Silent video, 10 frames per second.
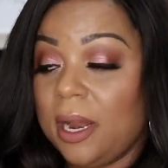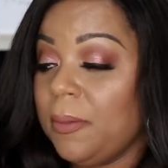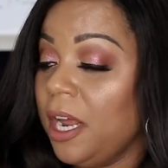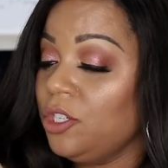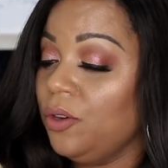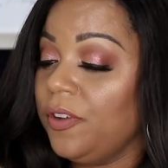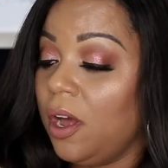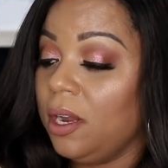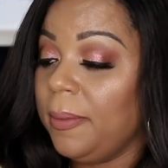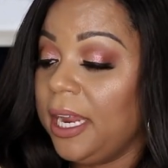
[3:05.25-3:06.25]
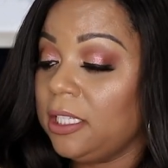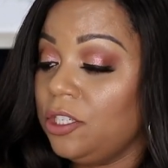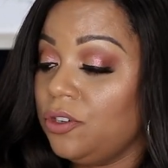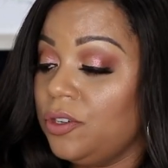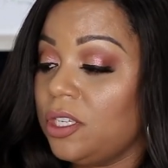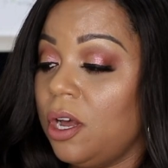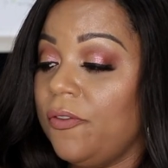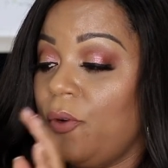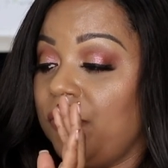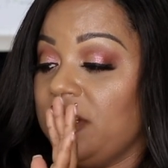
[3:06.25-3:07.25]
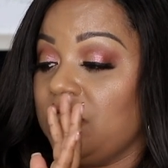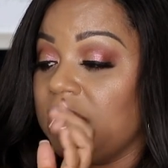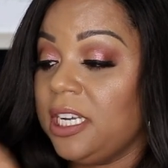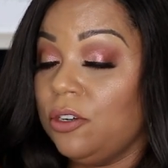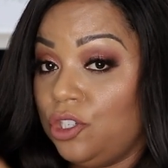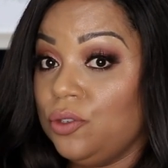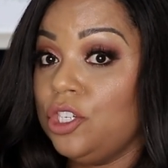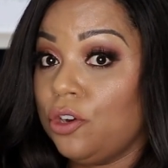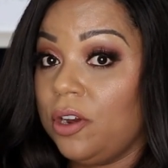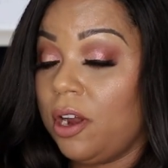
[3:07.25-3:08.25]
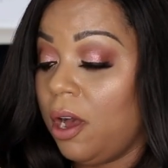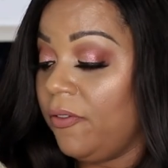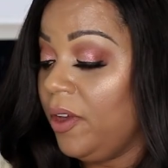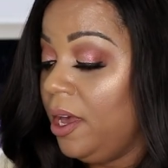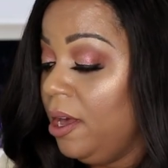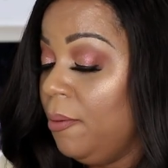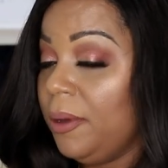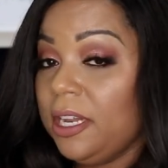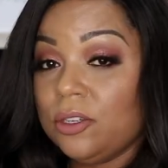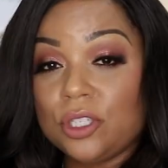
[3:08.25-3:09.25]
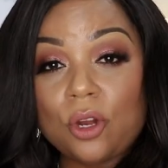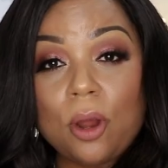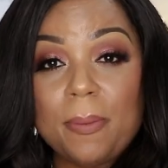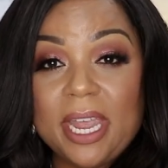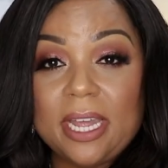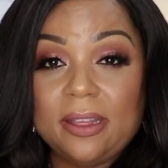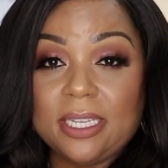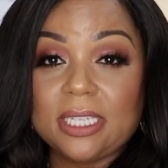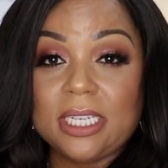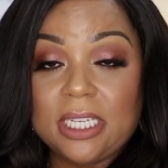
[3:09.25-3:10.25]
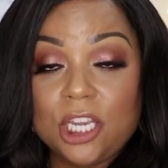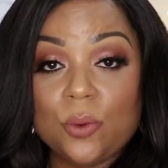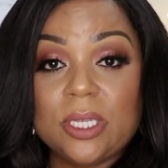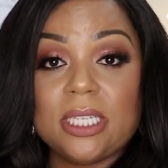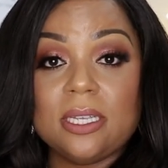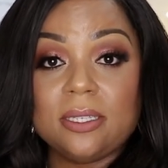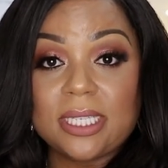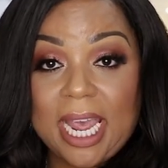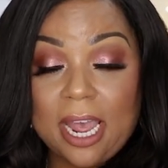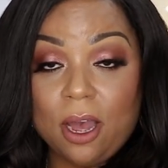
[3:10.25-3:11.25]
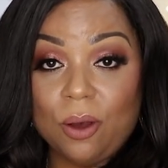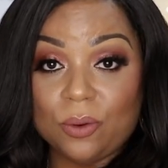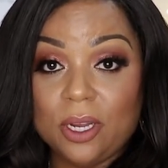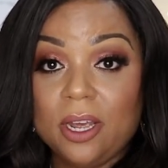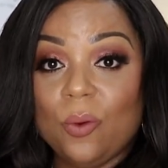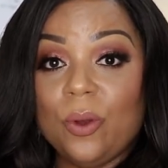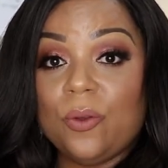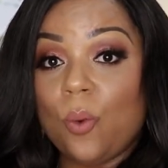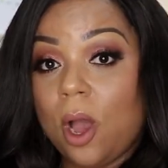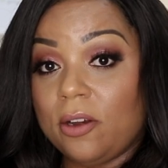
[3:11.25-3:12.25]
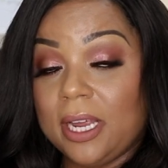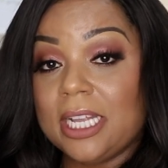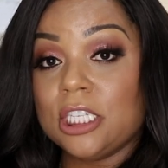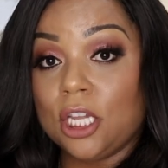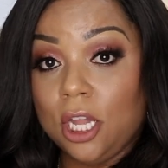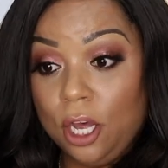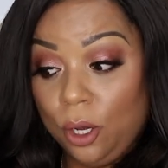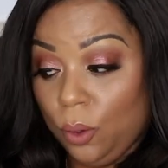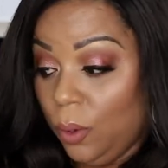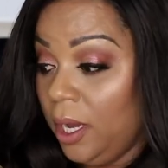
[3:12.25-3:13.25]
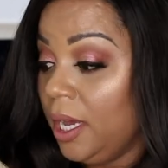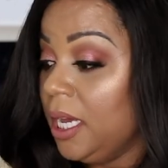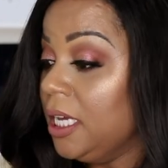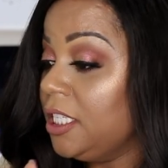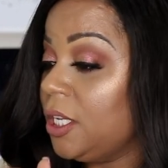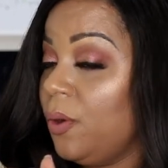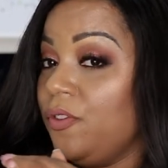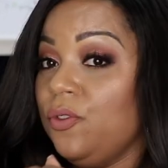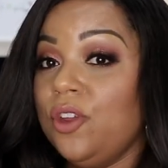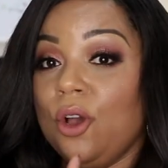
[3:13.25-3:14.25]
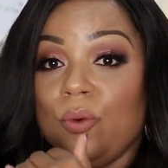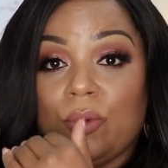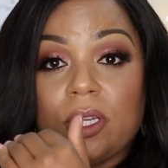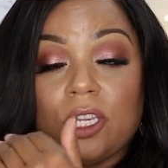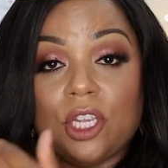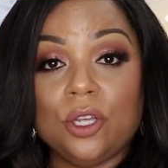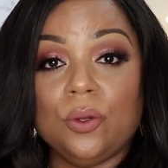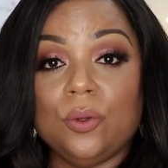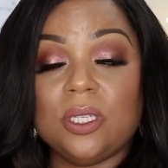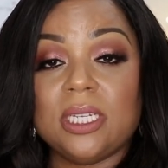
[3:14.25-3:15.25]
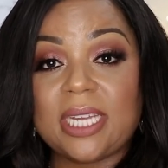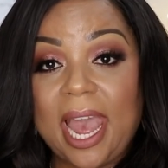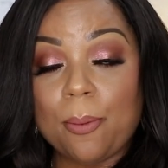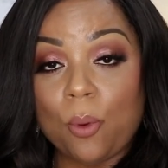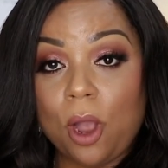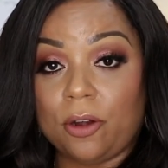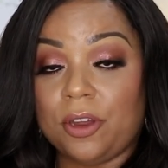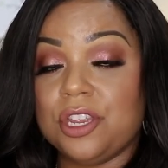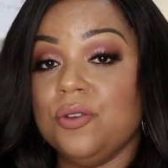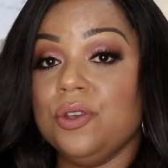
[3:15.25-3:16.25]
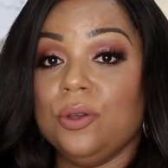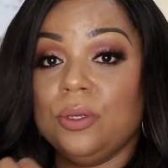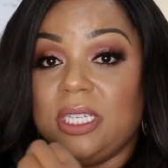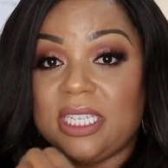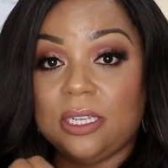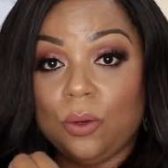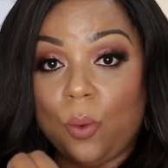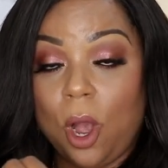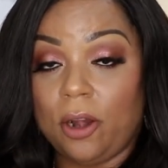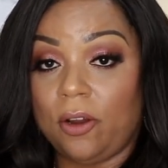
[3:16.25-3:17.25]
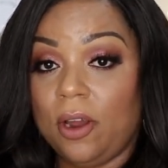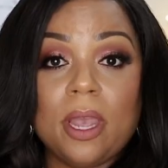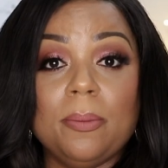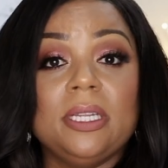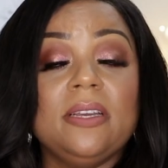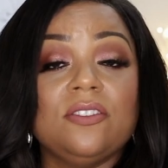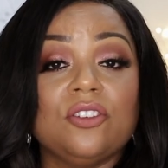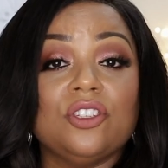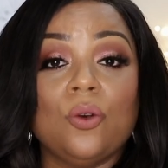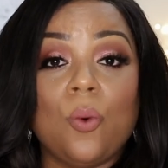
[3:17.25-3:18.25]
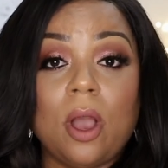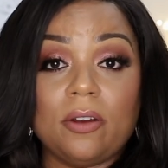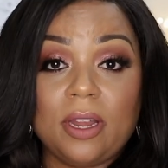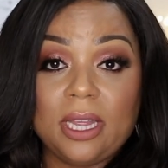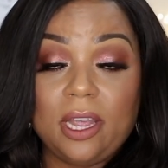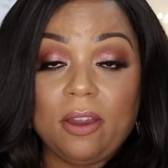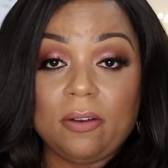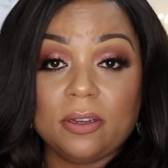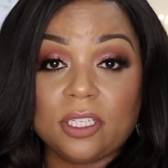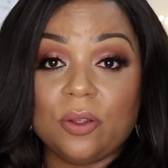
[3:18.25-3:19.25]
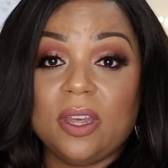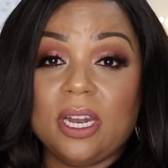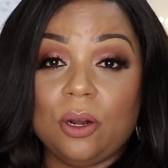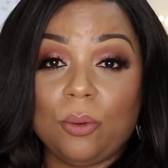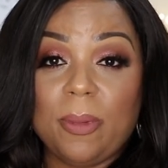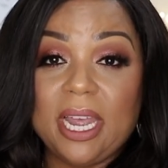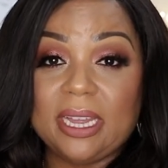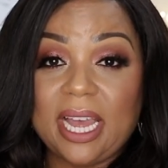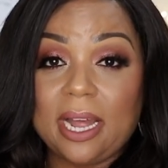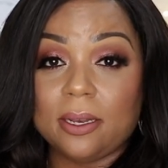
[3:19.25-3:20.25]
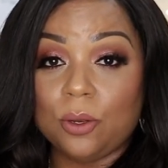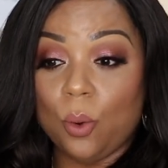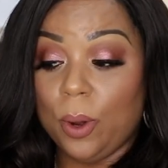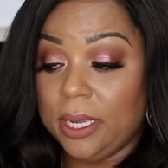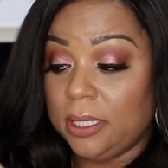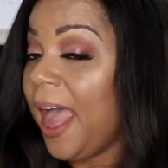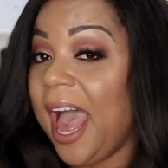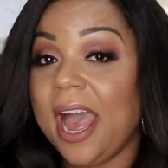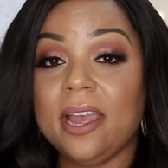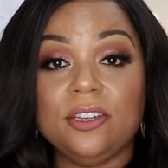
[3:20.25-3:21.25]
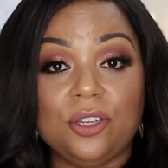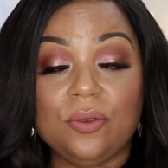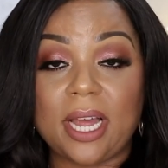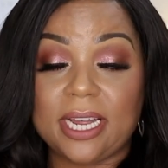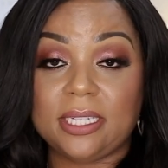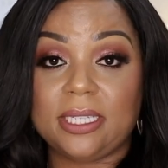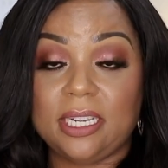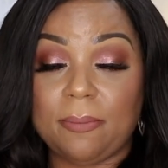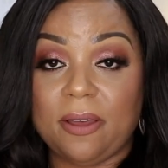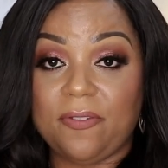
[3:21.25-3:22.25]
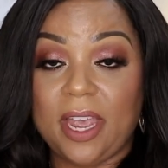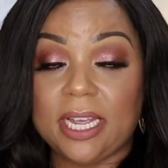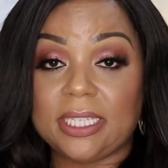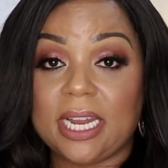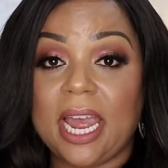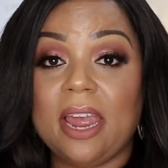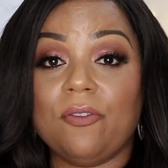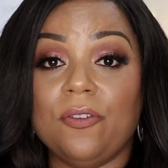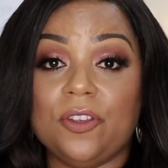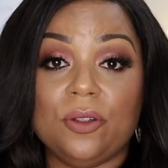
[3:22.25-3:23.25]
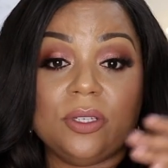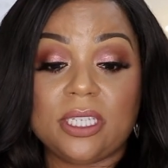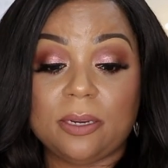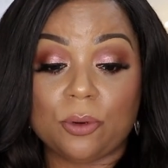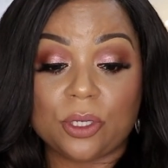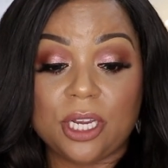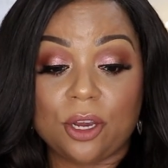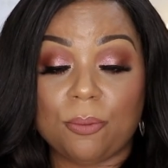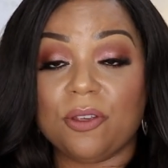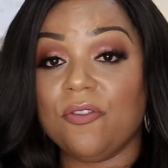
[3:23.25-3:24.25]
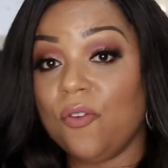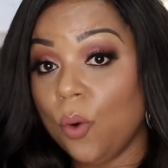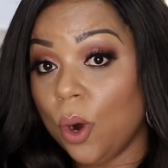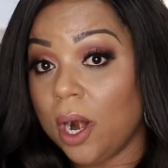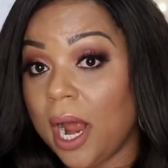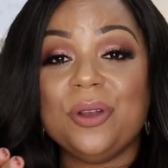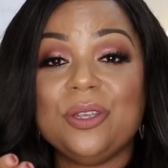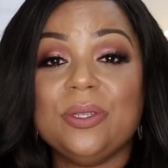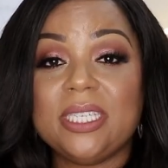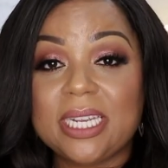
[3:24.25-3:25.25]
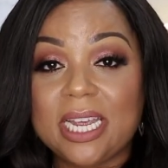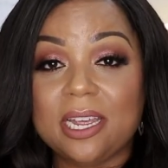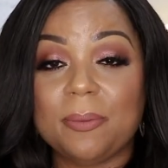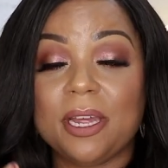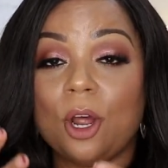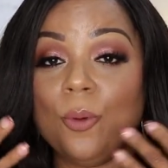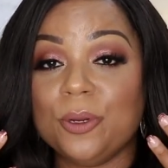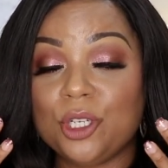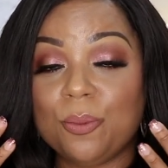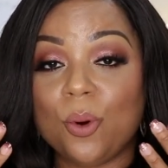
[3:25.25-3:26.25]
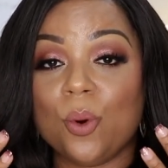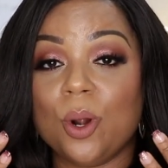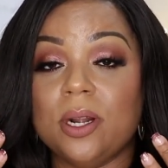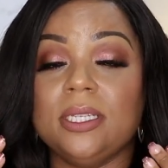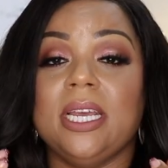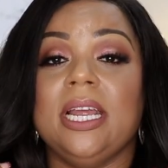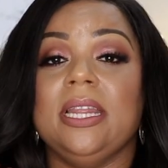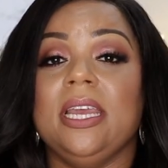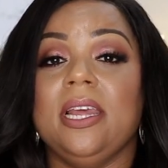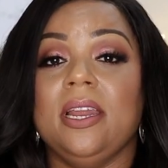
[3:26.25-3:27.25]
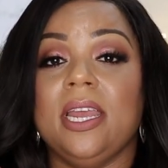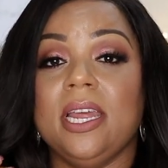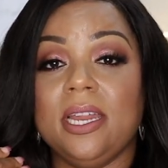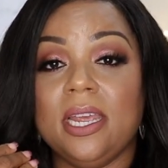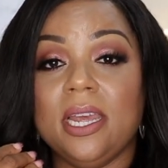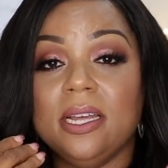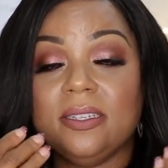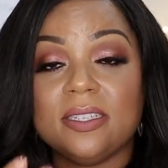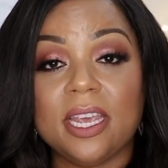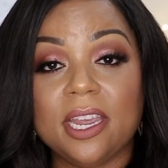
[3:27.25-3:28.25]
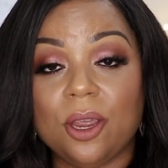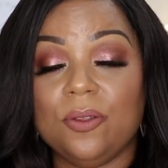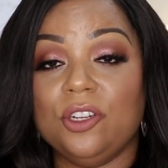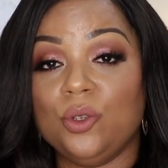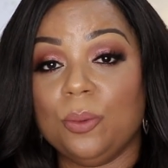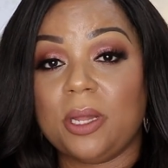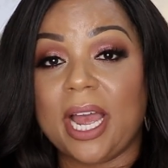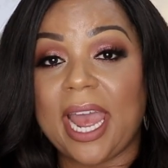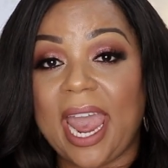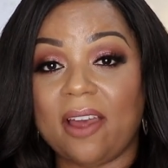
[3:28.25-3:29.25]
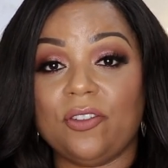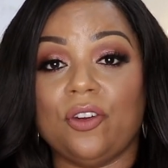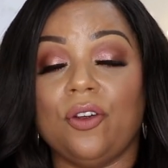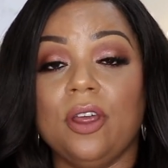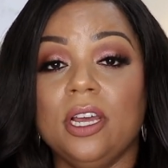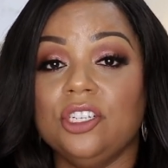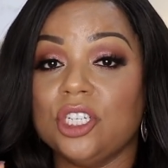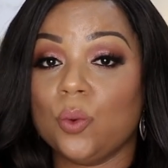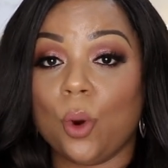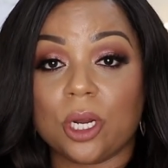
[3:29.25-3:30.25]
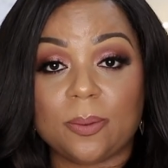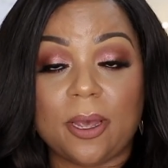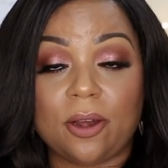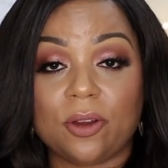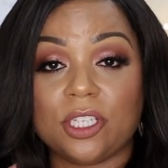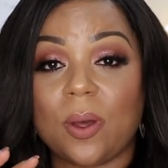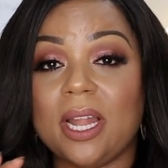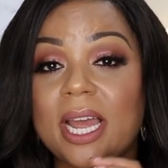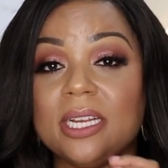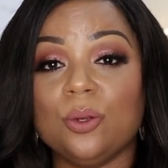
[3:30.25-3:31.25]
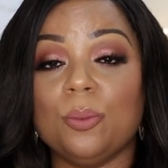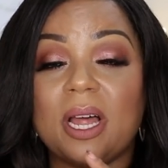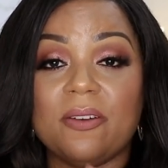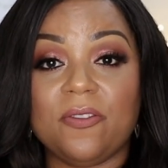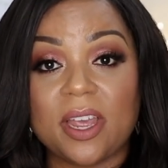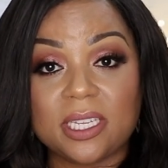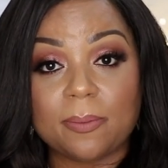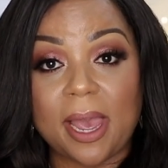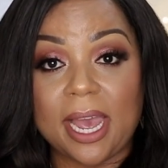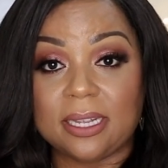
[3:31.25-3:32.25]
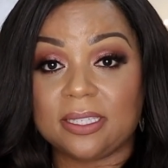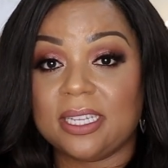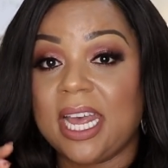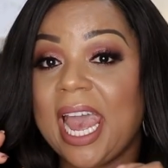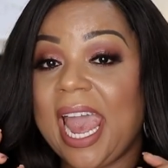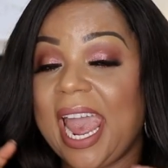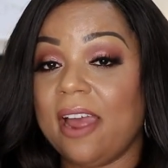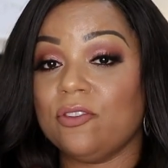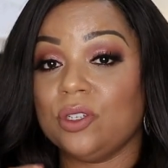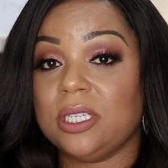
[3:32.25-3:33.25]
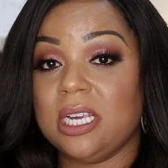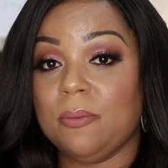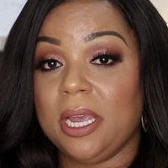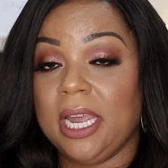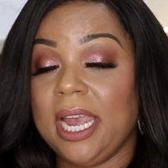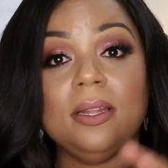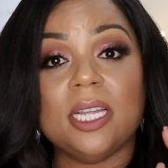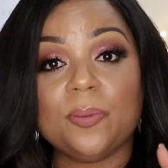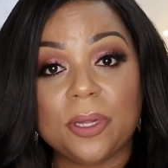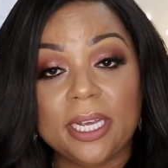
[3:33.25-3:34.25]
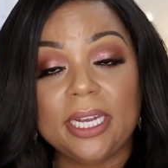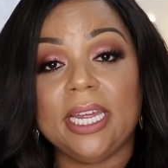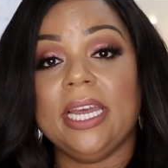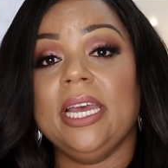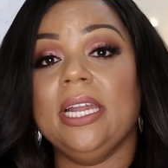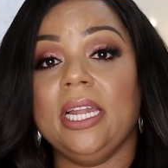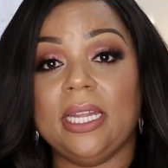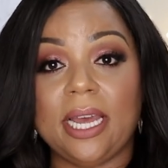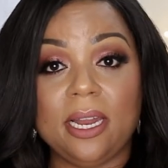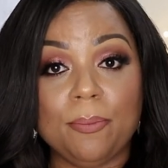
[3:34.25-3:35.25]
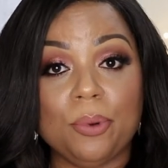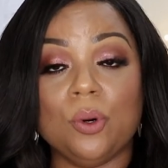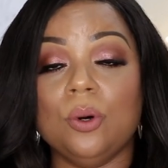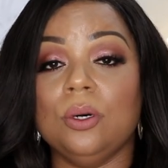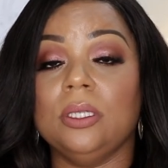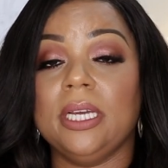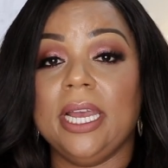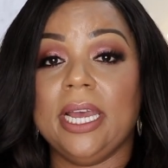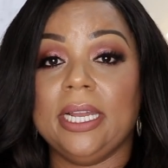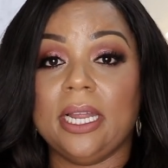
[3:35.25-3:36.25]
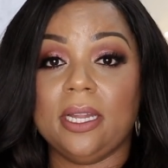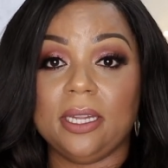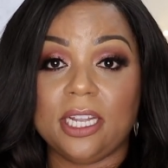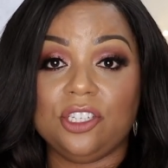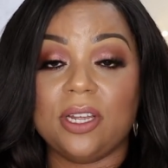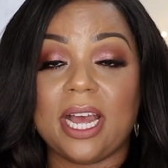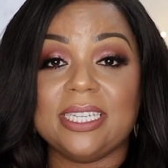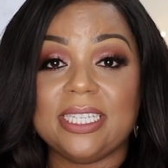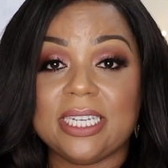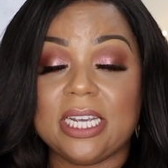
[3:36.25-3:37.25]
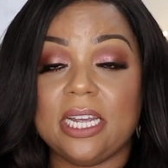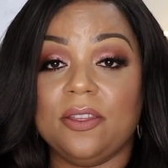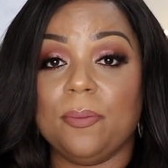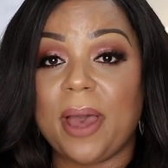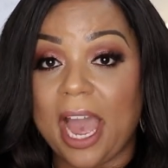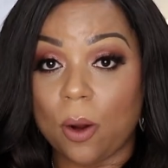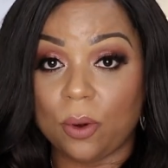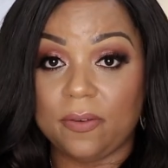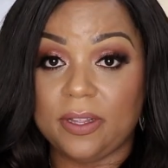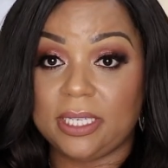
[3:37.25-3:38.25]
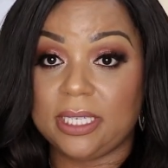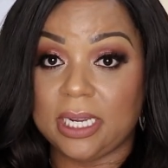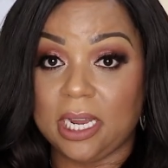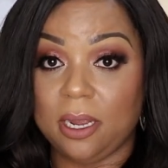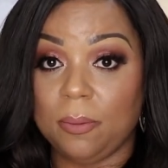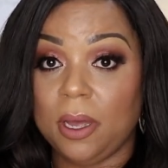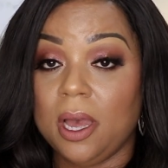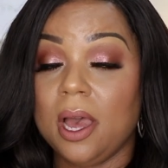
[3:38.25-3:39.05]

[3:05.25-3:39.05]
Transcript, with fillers: And I'm not sure if it automatically turns off or if it just tells you to turn it off, but it'll start making this continuous sound when the water gets low. So if you don't use tap water and you use distilled water, it believes there's no water in there. So then it'll make that noise. I do like to steam my face and I have reviewed steamers here before. When you steam, it opens your pores and then any skincare that you apply after just works better. So I like to apply face masks after steaming. Let's plug it in, let it boil, and let you guys see the power of this steam.